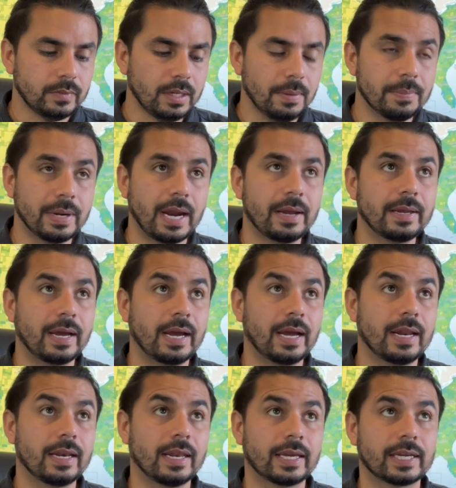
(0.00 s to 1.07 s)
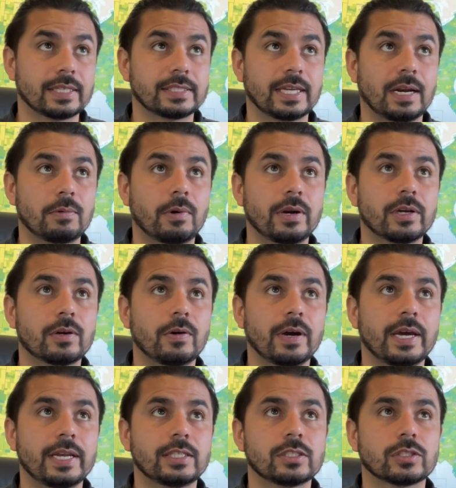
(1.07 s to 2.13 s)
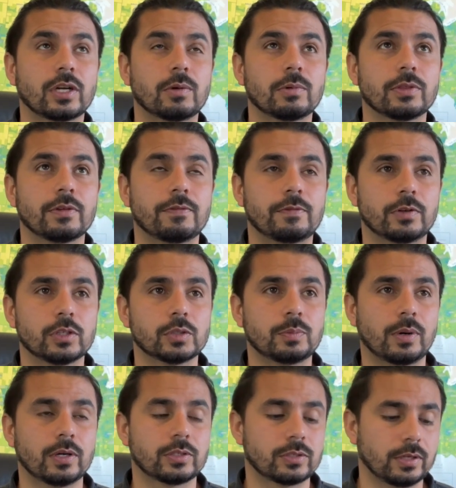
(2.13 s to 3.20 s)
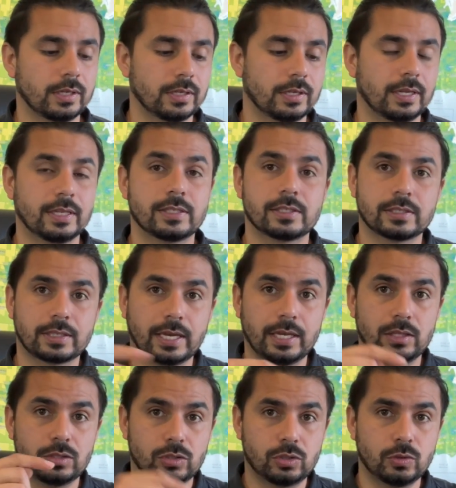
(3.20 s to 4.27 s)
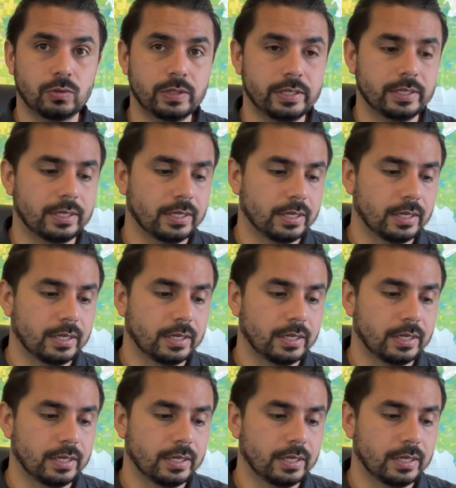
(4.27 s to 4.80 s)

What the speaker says: But I like I said, I want to go ahead and start with the first part. So let's get to it.